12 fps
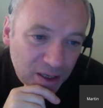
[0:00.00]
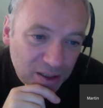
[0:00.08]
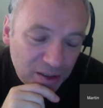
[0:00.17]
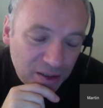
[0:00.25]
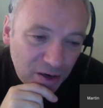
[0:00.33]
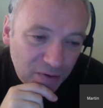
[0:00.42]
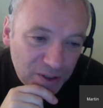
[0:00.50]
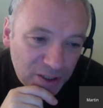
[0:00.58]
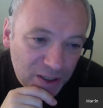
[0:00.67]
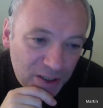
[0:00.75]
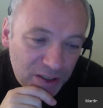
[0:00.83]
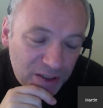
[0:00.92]
to kind of
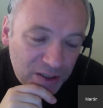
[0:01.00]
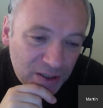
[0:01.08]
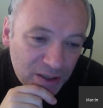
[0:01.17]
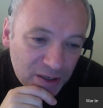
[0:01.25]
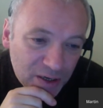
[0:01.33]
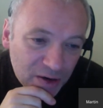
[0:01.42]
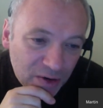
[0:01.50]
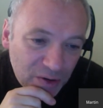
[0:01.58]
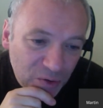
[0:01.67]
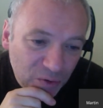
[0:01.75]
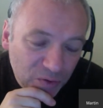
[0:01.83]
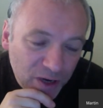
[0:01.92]
see these
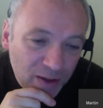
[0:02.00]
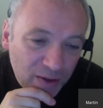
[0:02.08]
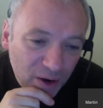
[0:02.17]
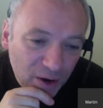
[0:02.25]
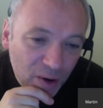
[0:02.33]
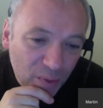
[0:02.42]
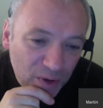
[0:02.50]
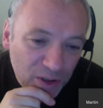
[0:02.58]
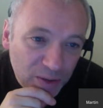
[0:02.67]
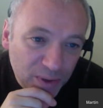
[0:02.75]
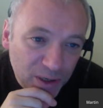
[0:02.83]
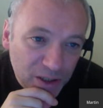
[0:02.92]
sort of down the line what these
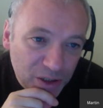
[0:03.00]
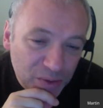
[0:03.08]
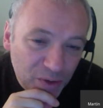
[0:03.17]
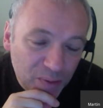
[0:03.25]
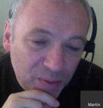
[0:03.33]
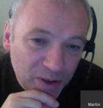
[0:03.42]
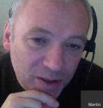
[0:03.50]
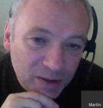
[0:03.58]
implications might be.